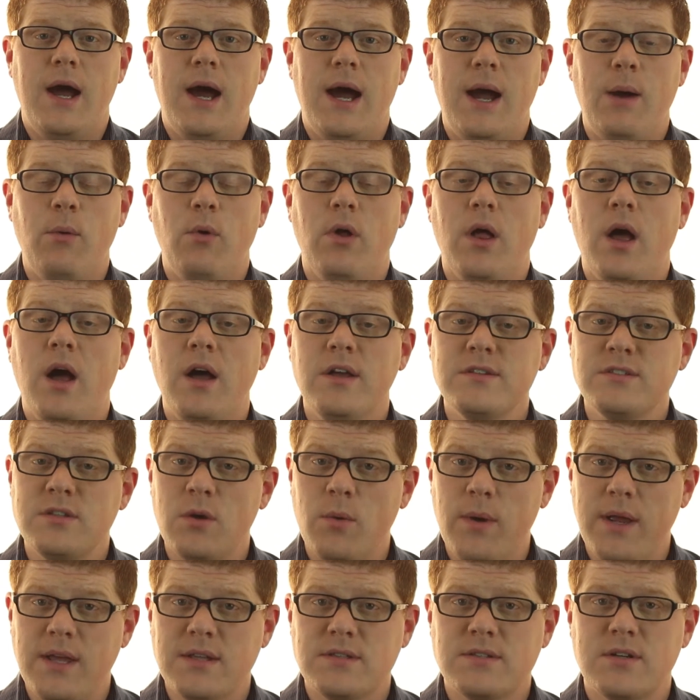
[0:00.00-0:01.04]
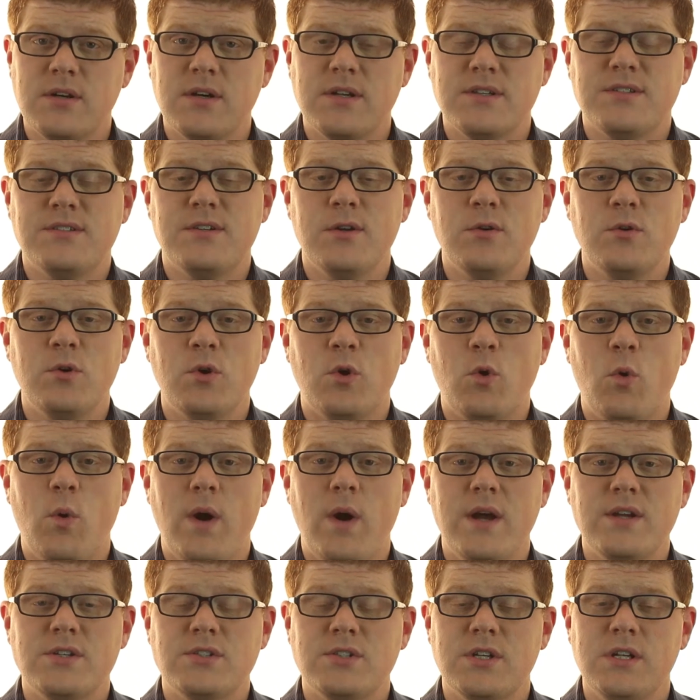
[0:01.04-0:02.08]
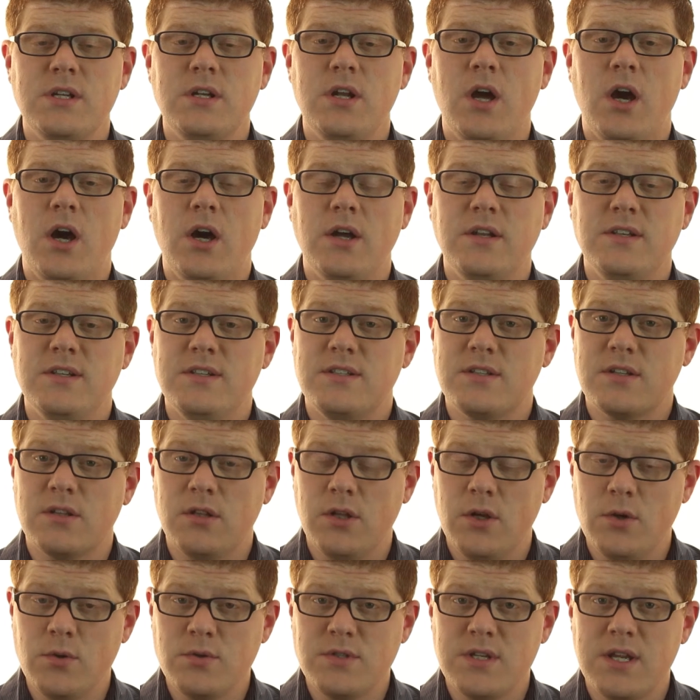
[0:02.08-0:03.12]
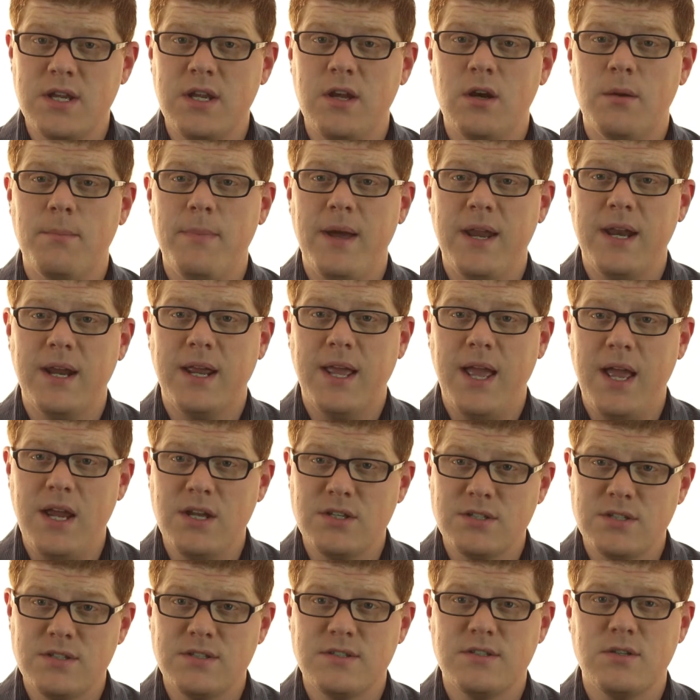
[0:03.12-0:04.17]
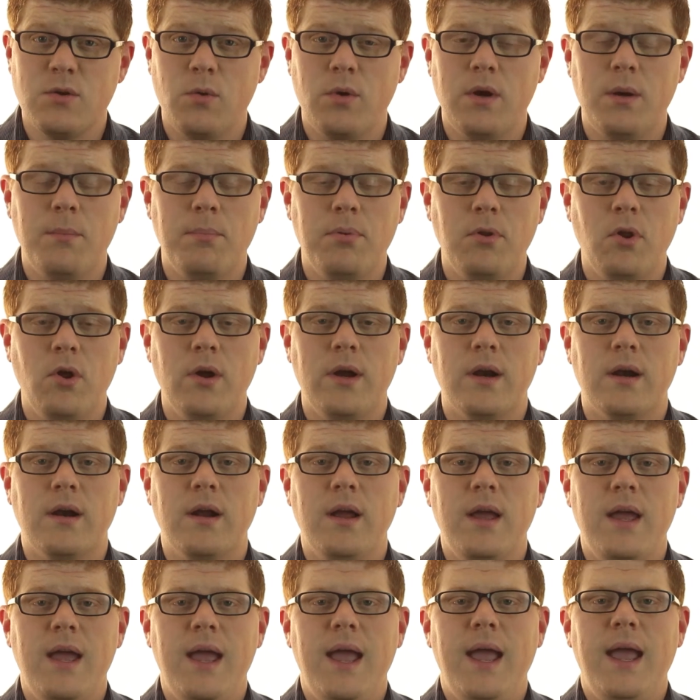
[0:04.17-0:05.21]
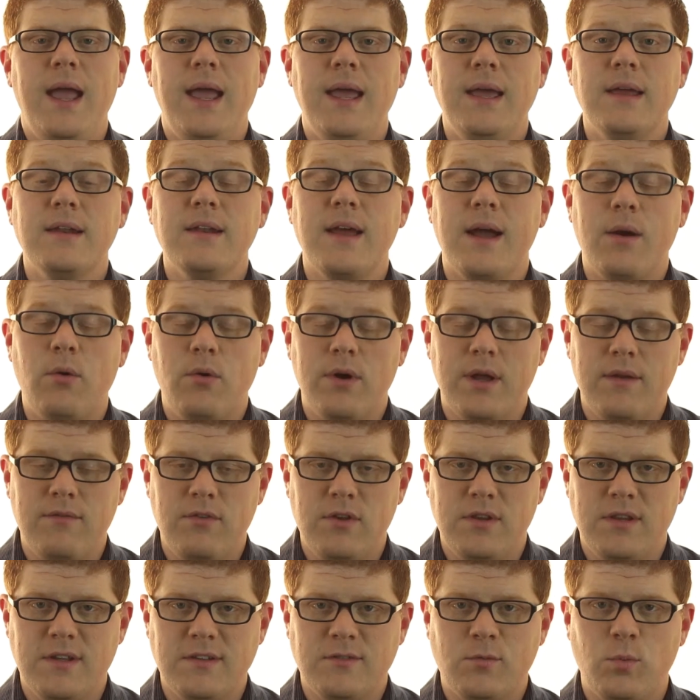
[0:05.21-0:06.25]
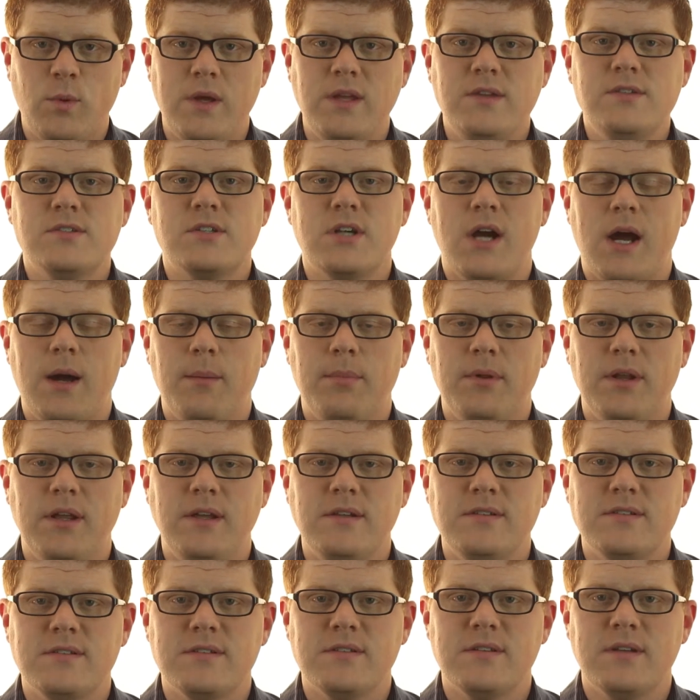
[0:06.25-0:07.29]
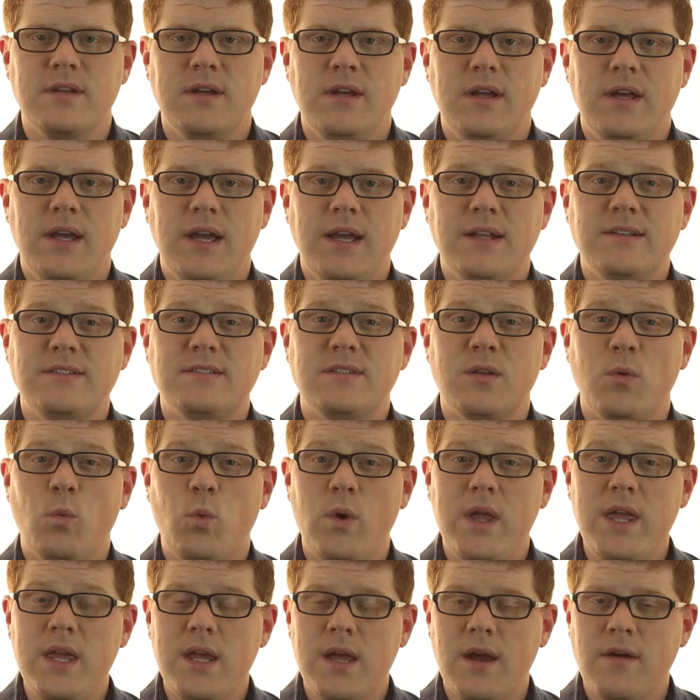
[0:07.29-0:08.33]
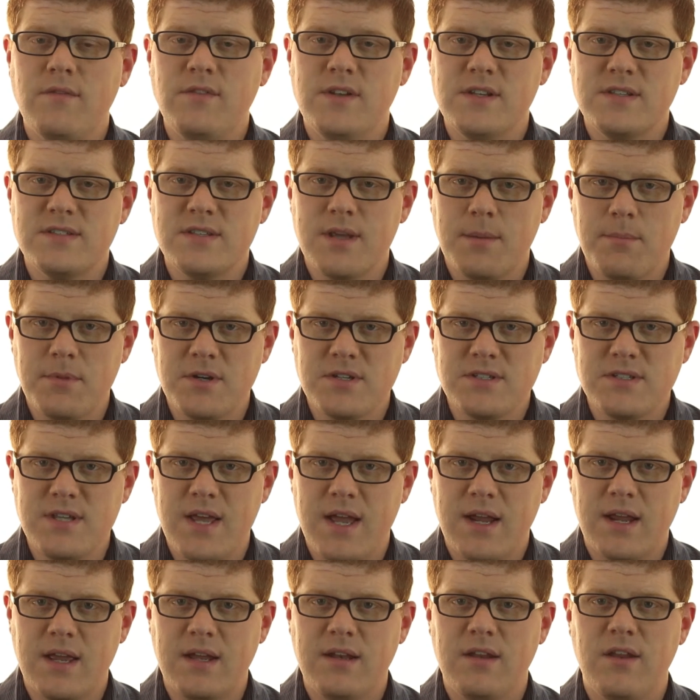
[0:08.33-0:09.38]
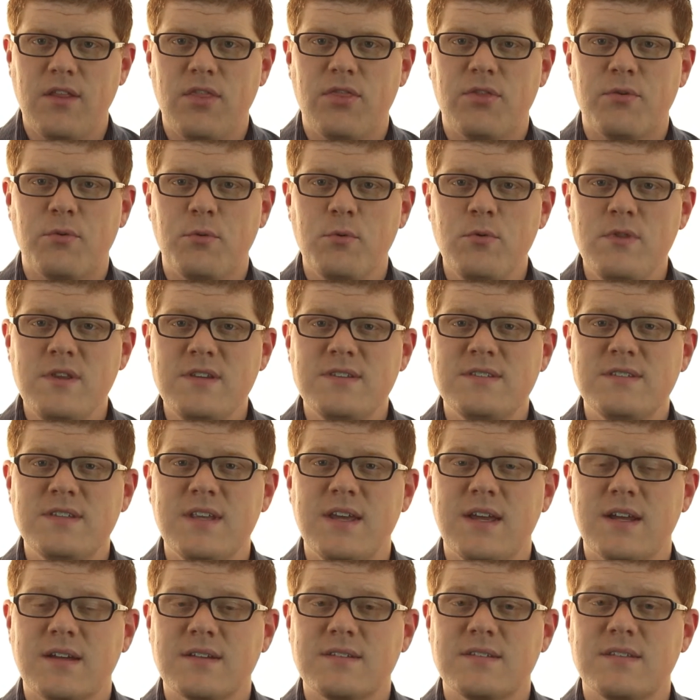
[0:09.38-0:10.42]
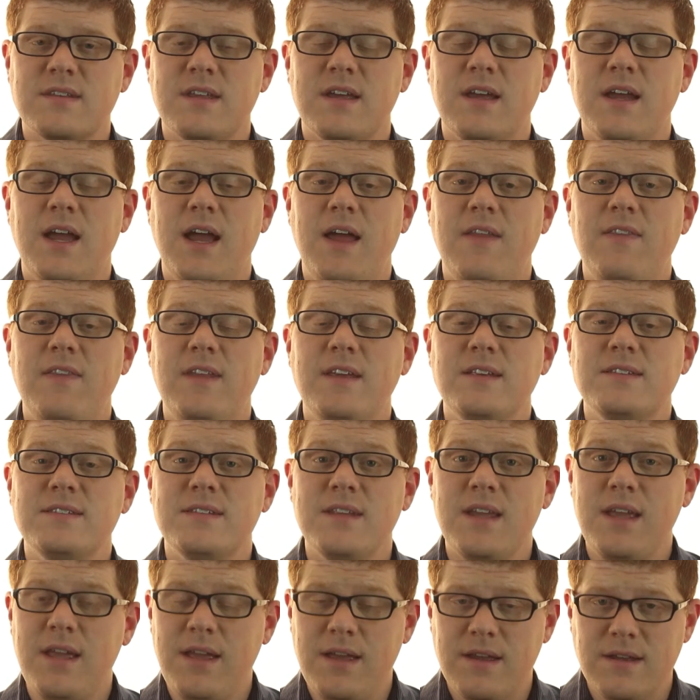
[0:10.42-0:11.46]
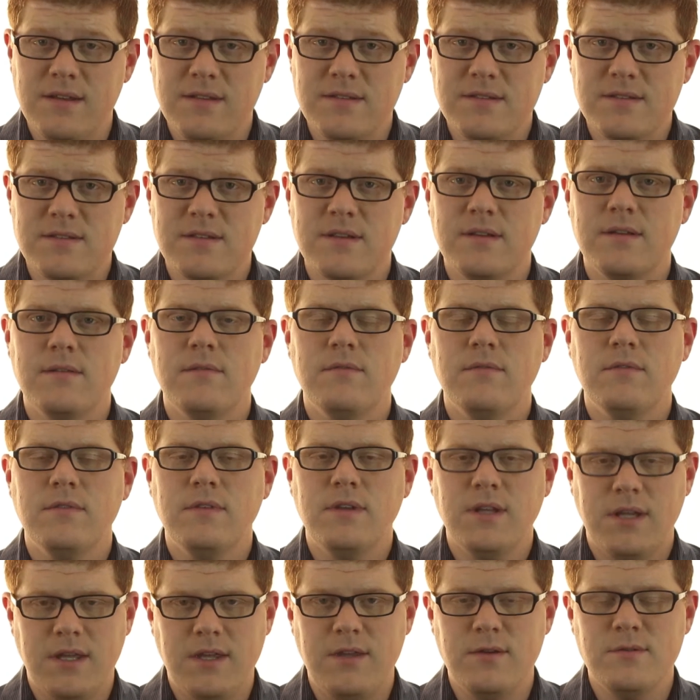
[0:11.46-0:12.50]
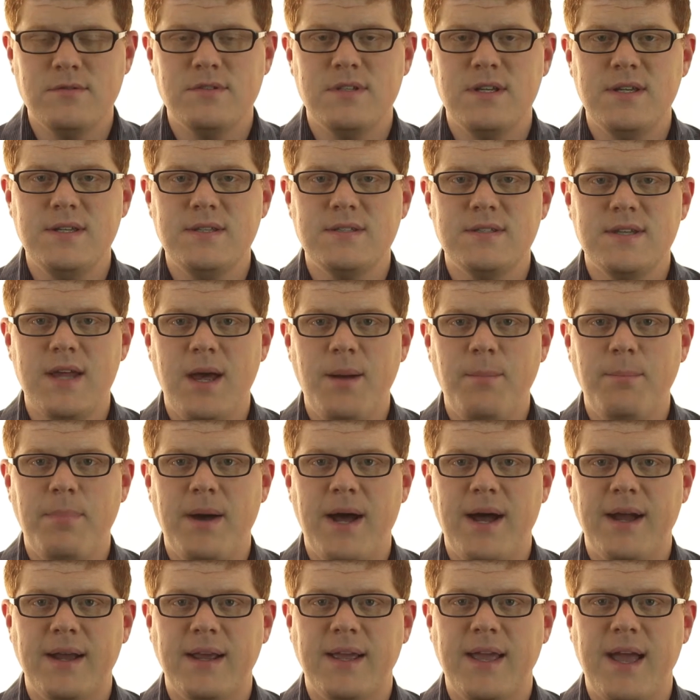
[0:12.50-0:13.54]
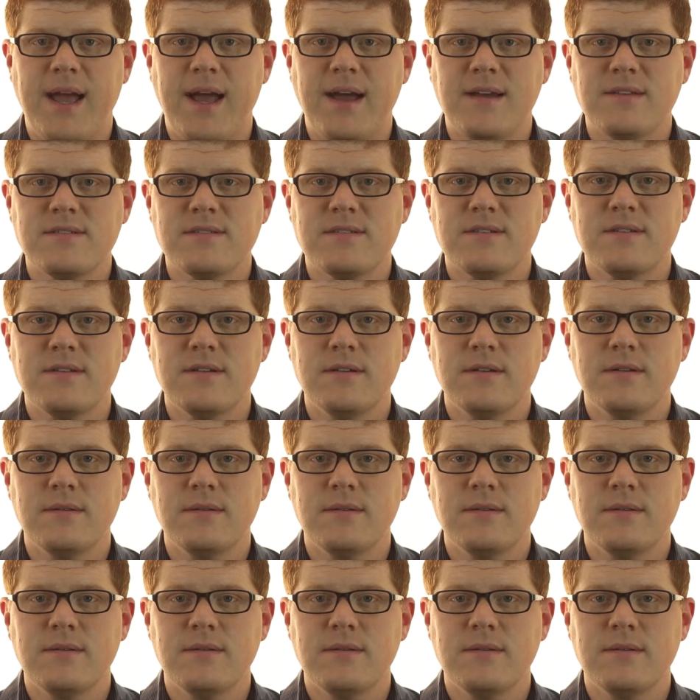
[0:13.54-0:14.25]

I will also answer a student question on disclosing your medications to an employer, and I will give you this week's job leads. It's the week of December 2nd through the 6th, and this is the QC Step Podcast.